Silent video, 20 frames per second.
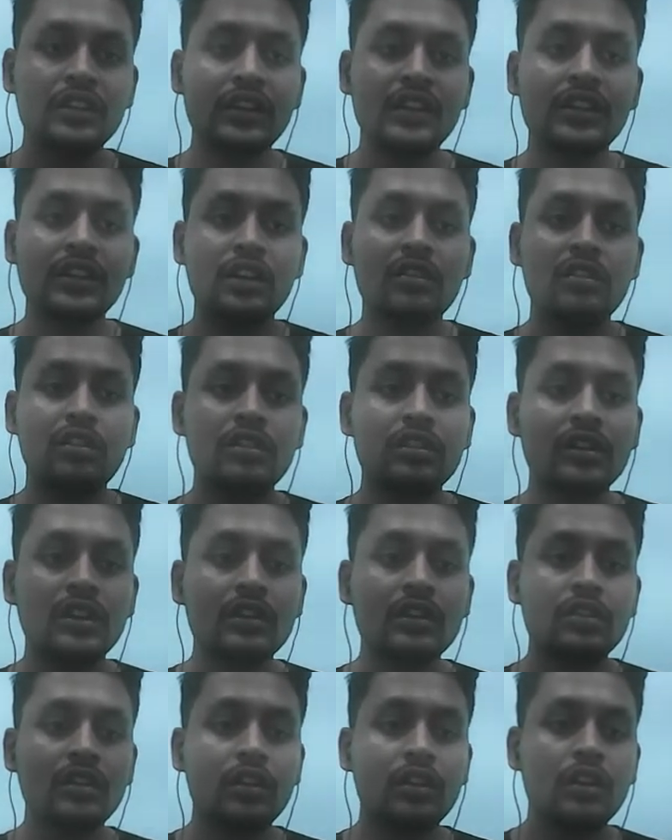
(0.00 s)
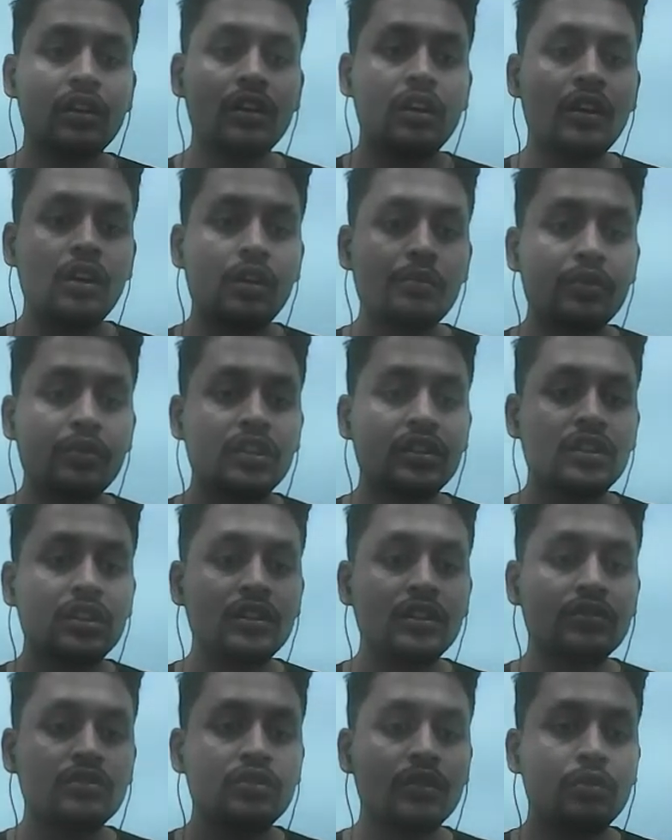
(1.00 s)
are in the corner.
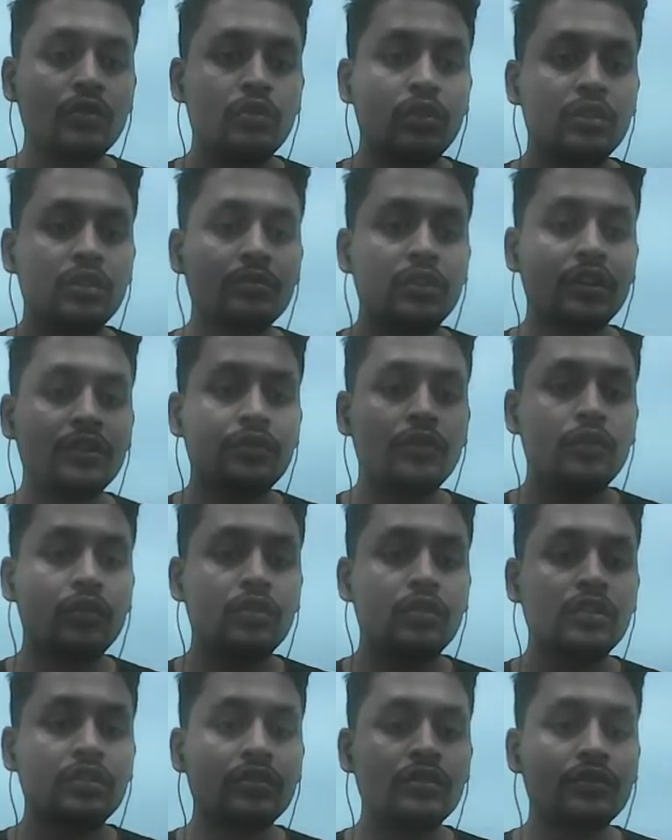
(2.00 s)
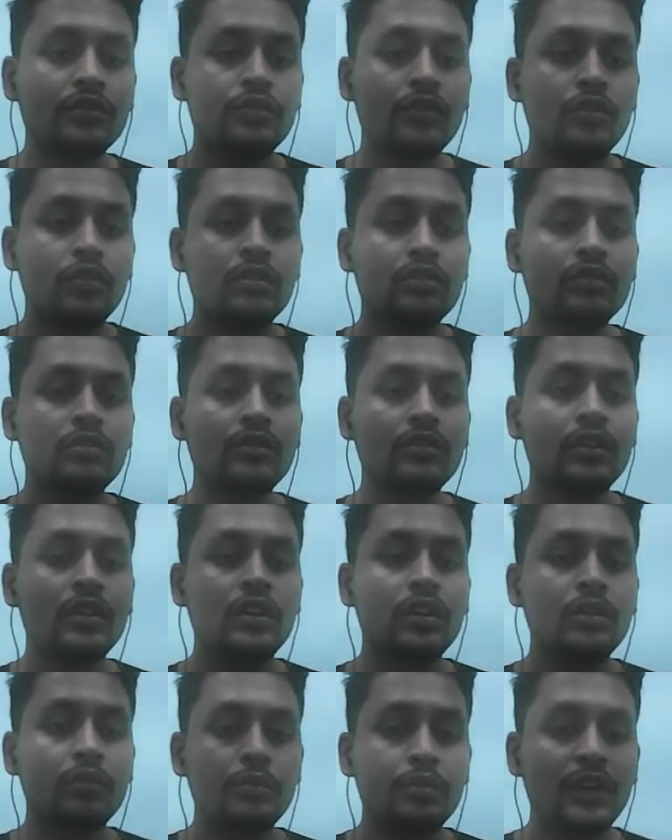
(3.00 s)
Obviously, this will be 1 by 4 into 4
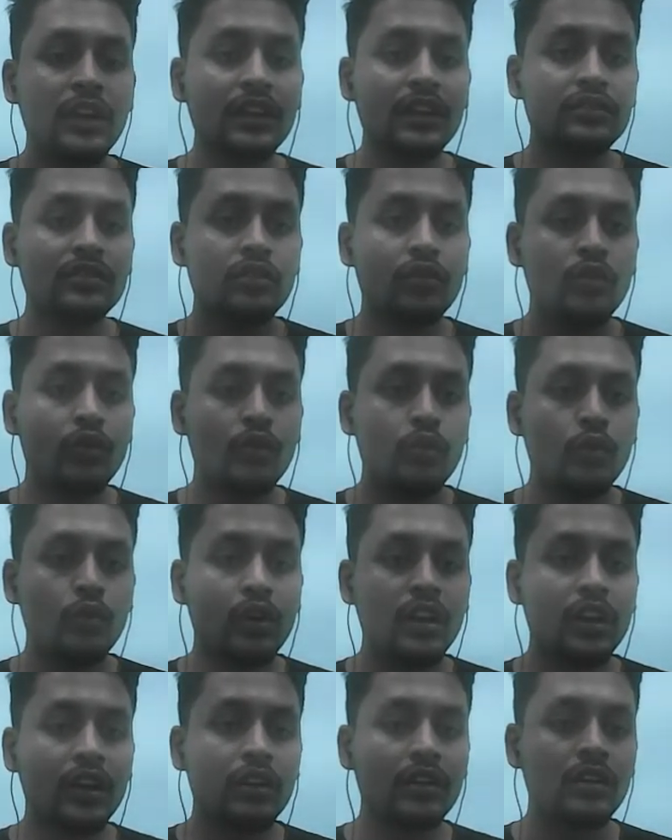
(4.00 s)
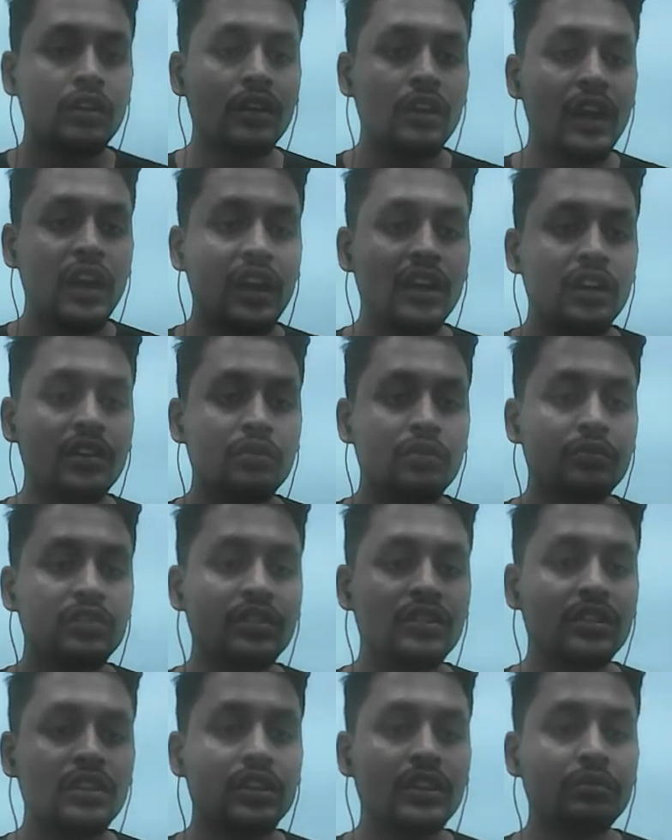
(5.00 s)
plus 1 add atoms
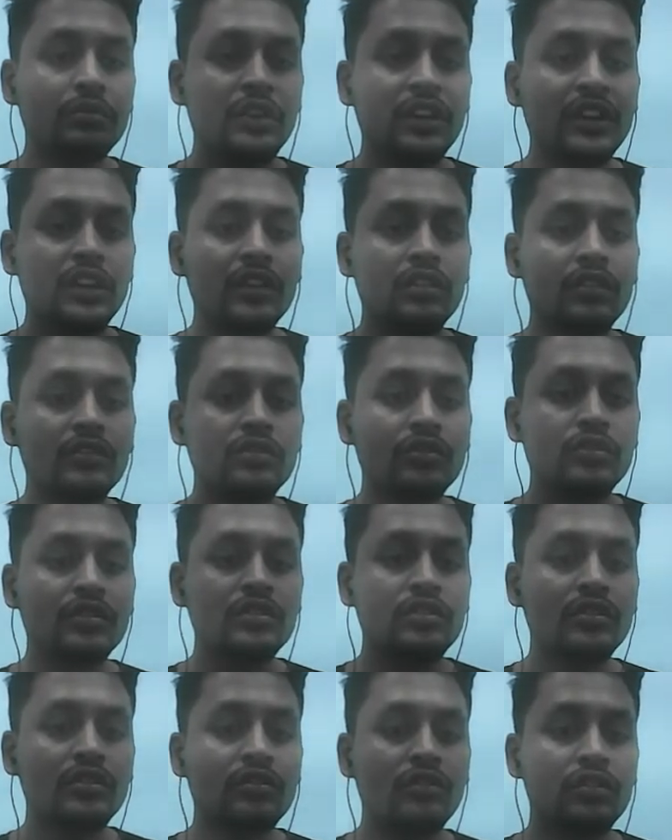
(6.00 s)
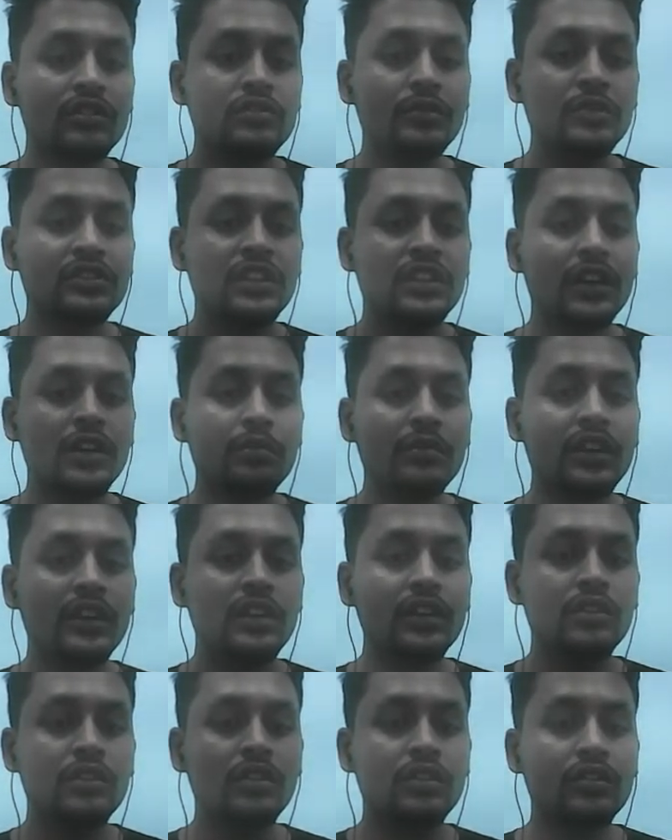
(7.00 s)
in the middle. So this will not be shared by
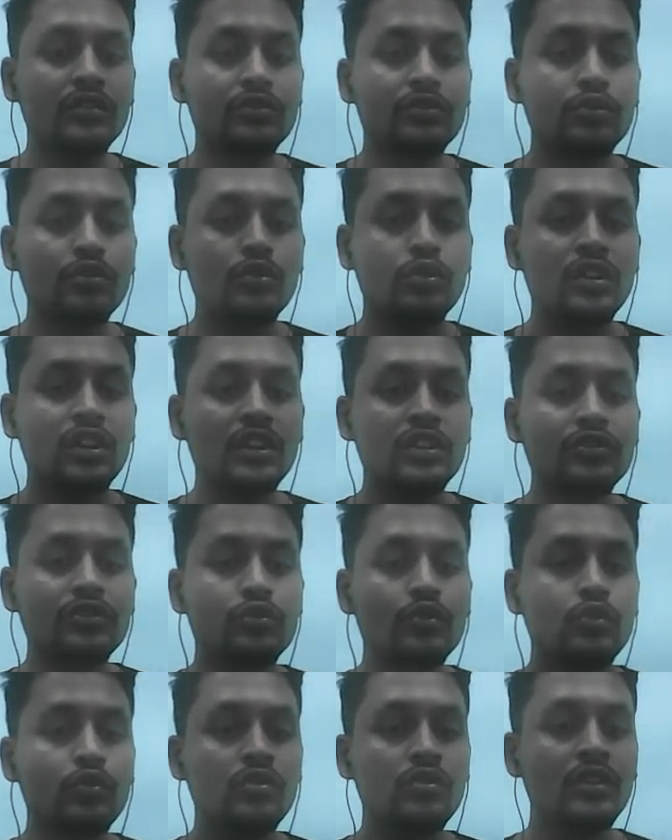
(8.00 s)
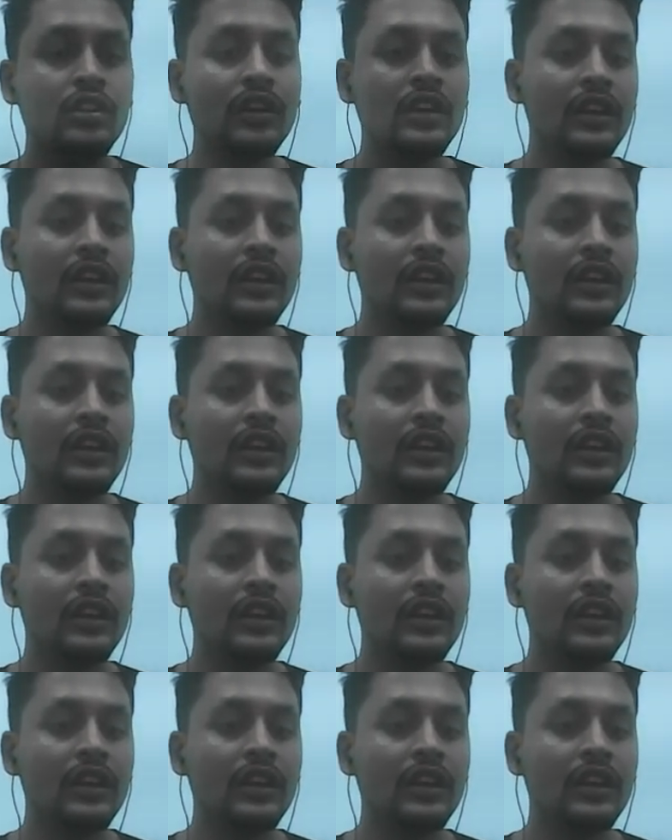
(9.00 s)
anyone. So total is 2.